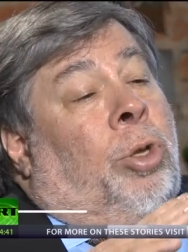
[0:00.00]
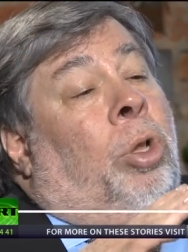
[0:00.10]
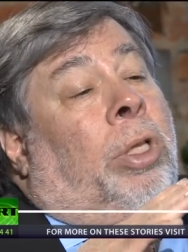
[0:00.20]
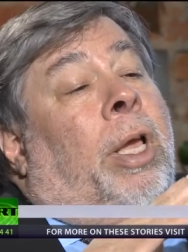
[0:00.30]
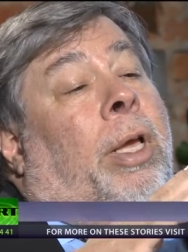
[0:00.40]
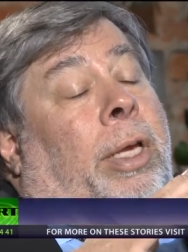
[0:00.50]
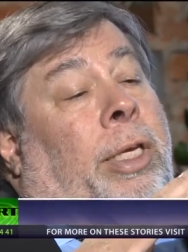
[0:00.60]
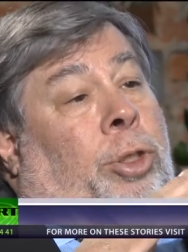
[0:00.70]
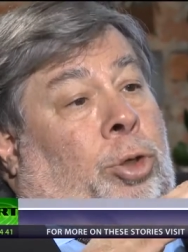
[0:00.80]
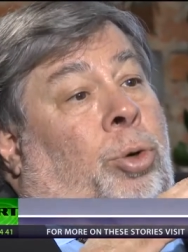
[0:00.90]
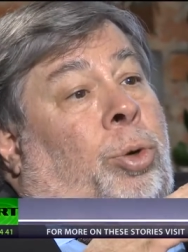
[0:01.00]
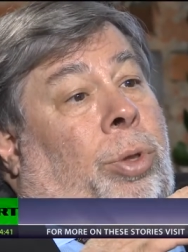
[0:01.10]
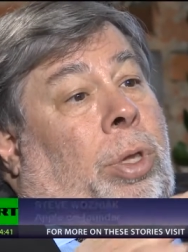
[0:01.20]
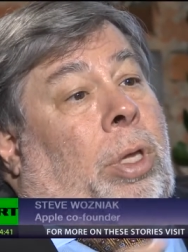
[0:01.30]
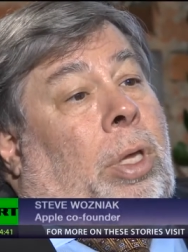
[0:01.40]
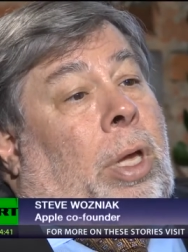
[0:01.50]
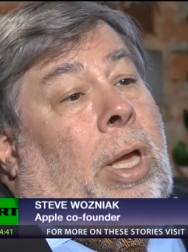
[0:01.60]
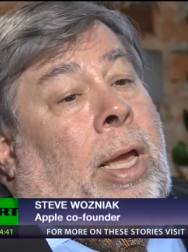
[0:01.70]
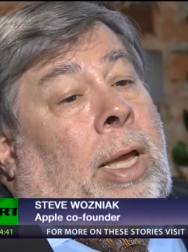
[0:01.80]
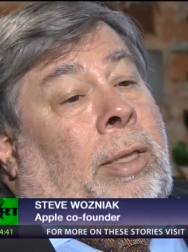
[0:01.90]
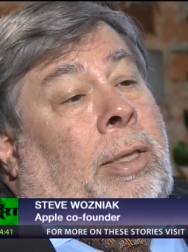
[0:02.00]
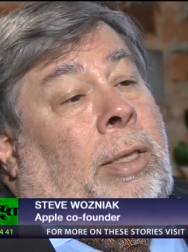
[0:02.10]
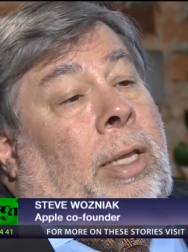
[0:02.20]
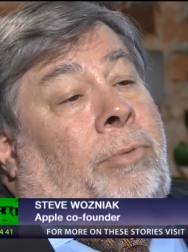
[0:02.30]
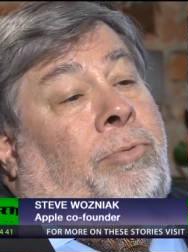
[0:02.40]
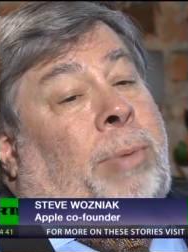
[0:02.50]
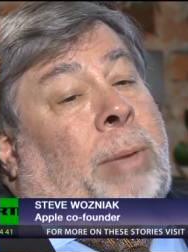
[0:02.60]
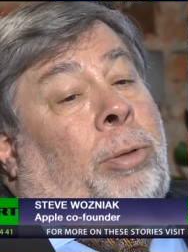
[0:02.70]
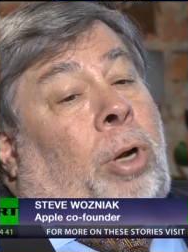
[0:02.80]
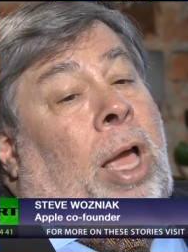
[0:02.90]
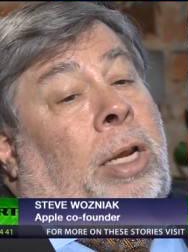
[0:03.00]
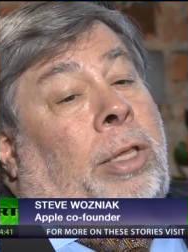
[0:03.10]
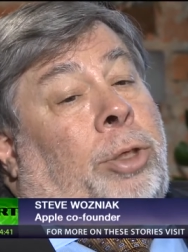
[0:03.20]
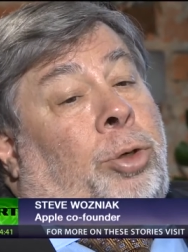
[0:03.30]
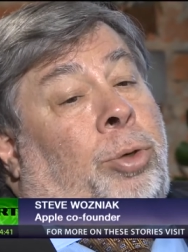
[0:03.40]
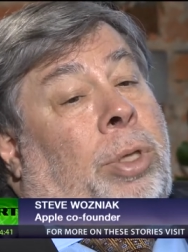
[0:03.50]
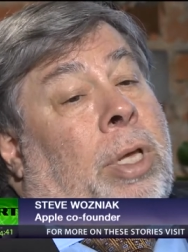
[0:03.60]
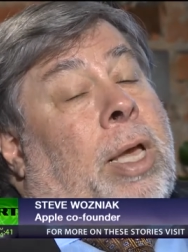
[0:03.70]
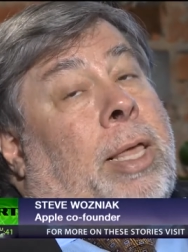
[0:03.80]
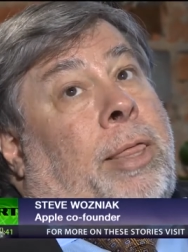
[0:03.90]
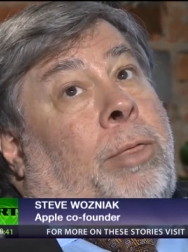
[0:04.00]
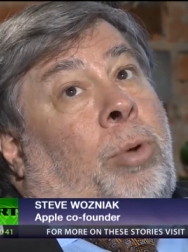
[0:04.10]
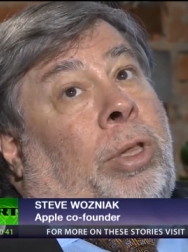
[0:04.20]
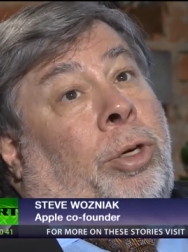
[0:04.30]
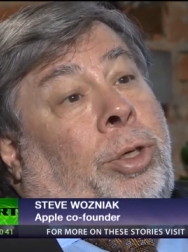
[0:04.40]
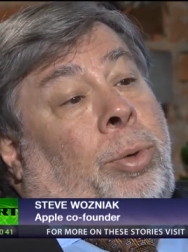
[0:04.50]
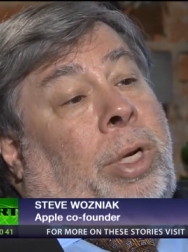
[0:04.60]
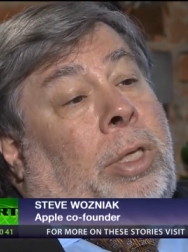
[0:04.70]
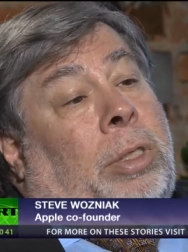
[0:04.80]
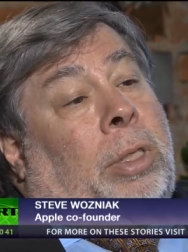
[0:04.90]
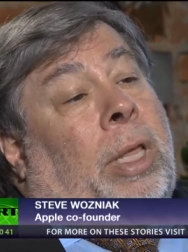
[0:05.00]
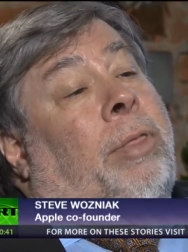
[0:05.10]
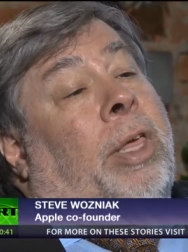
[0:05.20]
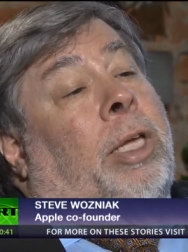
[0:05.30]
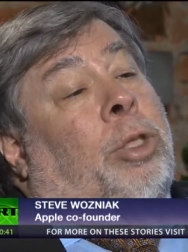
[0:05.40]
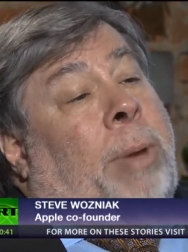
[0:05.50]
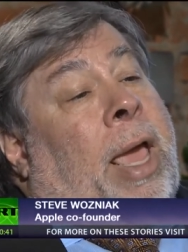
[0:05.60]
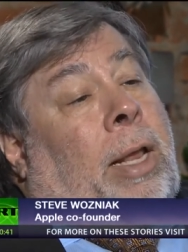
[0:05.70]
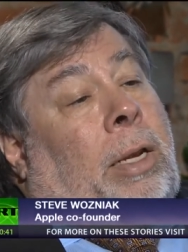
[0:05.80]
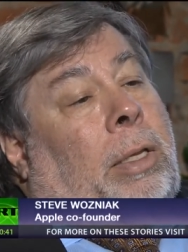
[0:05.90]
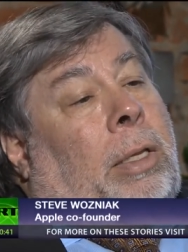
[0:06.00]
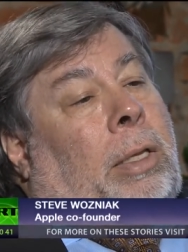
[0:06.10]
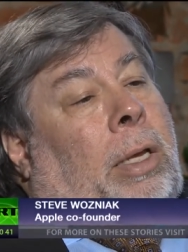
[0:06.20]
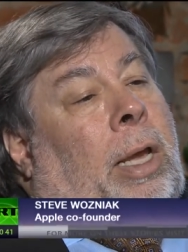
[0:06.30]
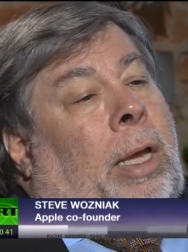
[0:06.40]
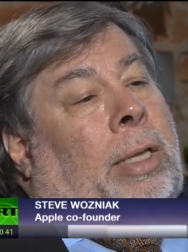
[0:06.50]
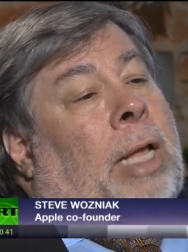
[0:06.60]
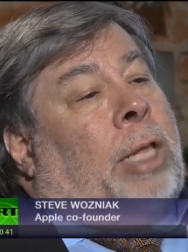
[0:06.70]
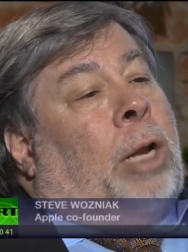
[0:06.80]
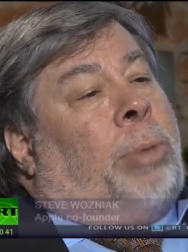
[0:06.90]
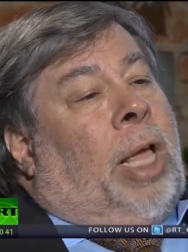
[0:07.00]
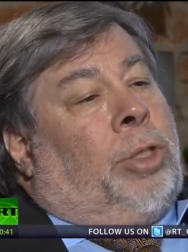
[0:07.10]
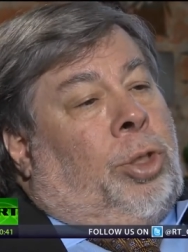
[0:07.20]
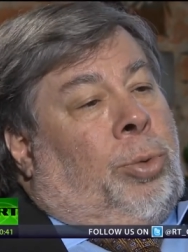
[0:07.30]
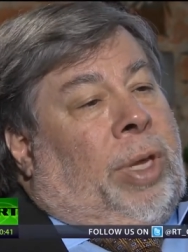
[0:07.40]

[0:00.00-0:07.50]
old, is truth. And if people are hiding the truth, what they're doing is they think it's bad. And that applies to